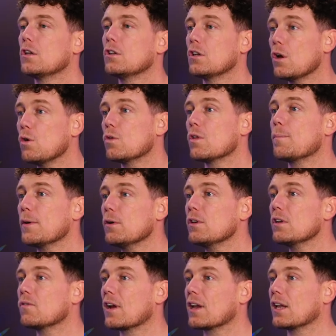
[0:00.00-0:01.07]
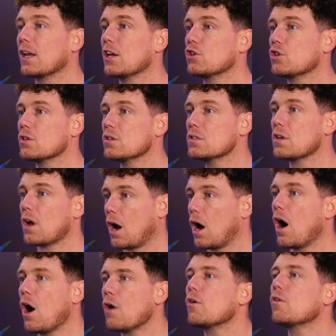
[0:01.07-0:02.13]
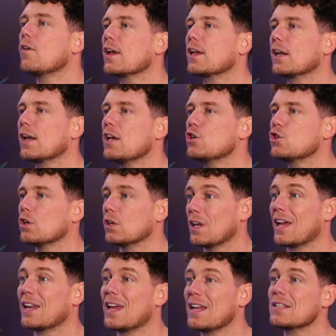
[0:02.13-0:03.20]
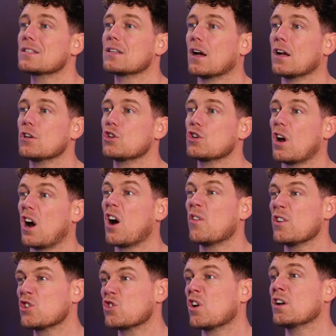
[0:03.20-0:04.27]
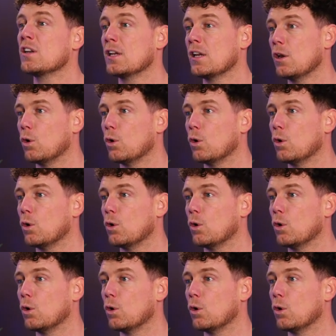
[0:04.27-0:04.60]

Note that building regulations are a regulation and as such are enshrined in